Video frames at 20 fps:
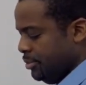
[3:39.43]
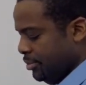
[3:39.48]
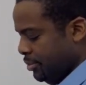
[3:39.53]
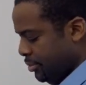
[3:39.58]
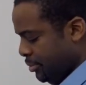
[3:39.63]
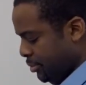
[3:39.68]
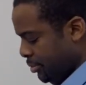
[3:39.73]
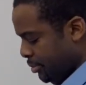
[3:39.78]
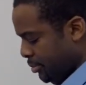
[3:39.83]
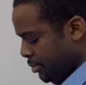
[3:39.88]

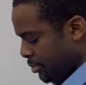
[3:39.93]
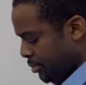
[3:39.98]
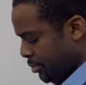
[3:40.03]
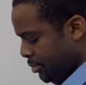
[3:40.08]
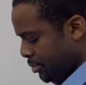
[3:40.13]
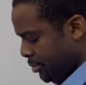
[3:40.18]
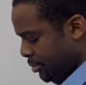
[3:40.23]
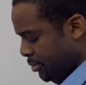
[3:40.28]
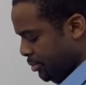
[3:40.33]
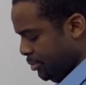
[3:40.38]

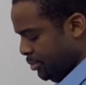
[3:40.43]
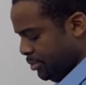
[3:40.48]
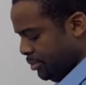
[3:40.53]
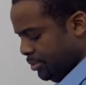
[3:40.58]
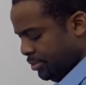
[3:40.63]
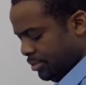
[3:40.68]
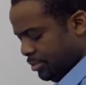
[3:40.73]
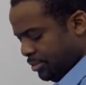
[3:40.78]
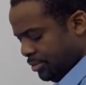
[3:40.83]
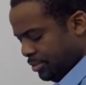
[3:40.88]

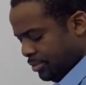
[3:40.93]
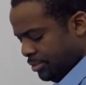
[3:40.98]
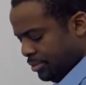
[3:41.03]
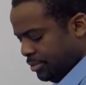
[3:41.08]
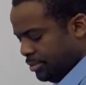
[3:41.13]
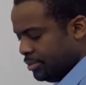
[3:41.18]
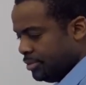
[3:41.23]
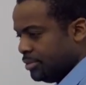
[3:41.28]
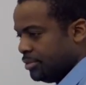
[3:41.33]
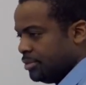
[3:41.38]

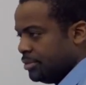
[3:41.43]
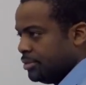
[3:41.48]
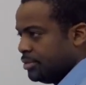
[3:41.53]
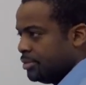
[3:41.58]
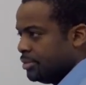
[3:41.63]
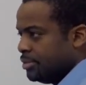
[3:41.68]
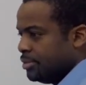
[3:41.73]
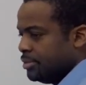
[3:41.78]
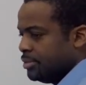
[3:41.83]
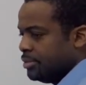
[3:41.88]

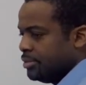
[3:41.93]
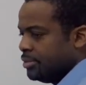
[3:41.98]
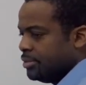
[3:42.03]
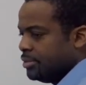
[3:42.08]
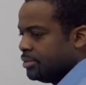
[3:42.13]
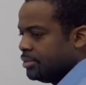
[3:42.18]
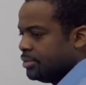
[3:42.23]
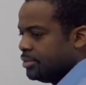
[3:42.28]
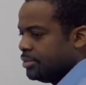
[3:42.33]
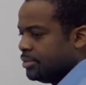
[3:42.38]

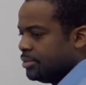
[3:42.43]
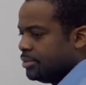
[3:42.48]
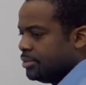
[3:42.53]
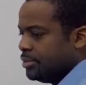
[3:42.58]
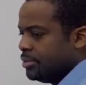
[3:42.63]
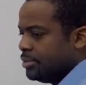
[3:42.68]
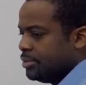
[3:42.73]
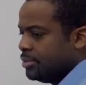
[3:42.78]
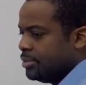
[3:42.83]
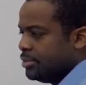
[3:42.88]

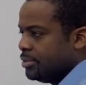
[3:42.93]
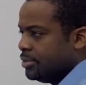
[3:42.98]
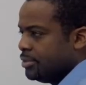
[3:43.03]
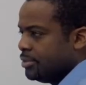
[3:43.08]
[no speech]